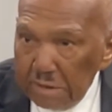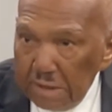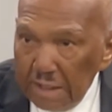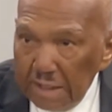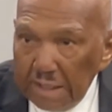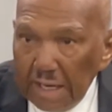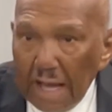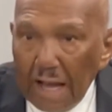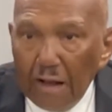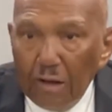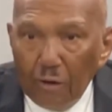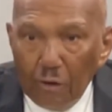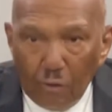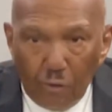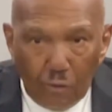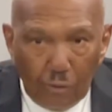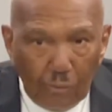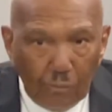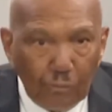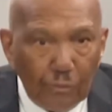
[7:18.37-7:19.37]
In our
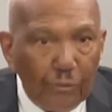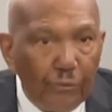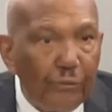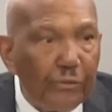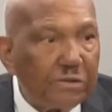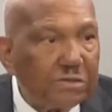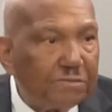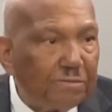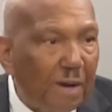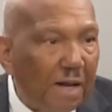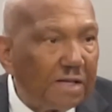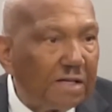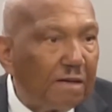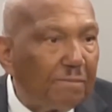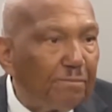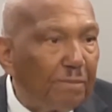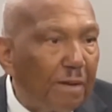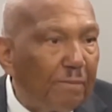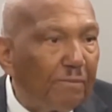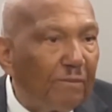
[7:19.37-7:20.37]
home, we
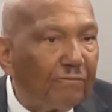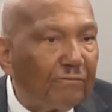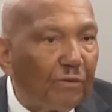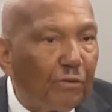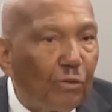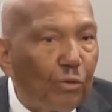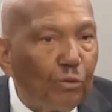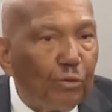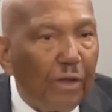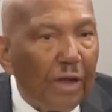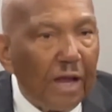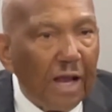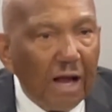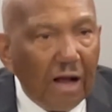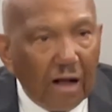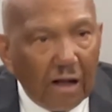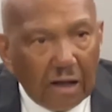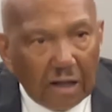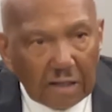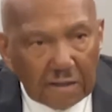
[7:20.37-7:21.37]
respected people for who they
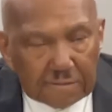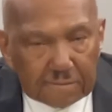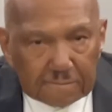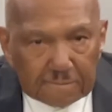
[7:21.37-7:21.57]
are.